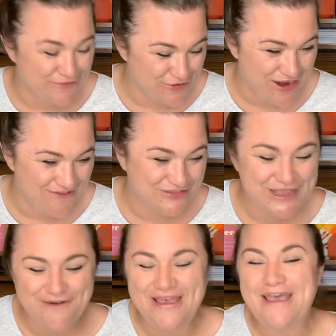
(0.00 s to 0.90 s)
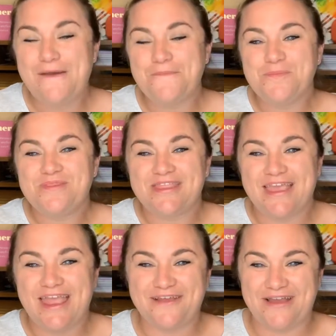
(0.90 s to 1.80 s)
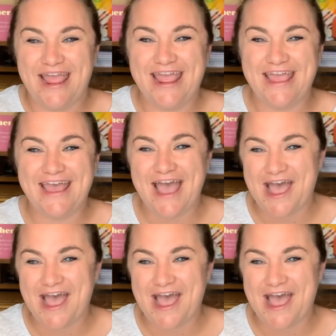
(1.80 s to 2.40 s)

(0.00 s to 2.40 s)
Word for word: to photograph. So anyway,